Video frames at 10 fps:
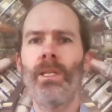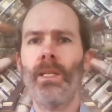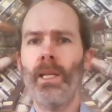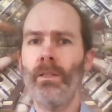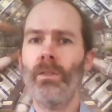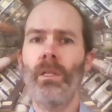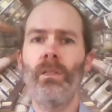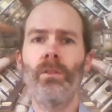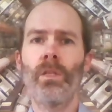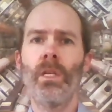CAT
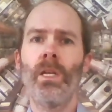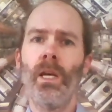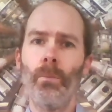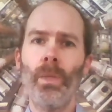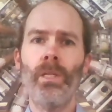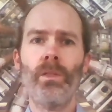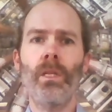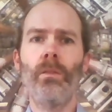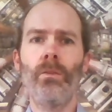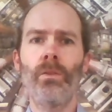scanners, and PET
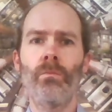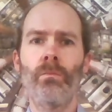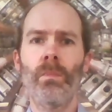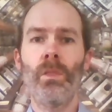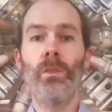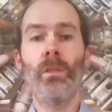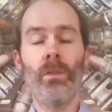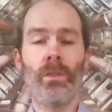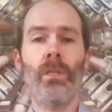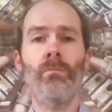scanners. As it
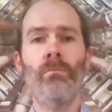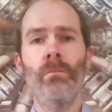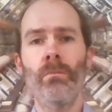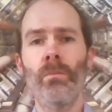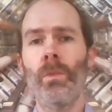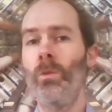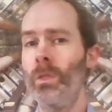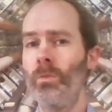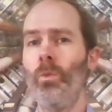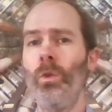turns out, there
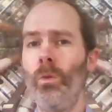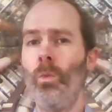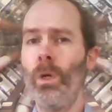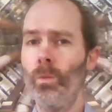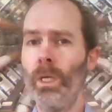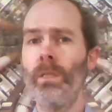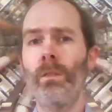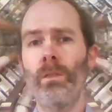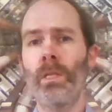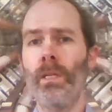is more than one way
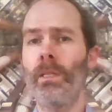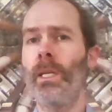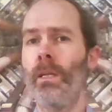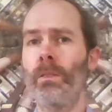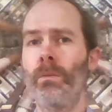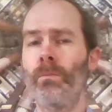to scan a cat.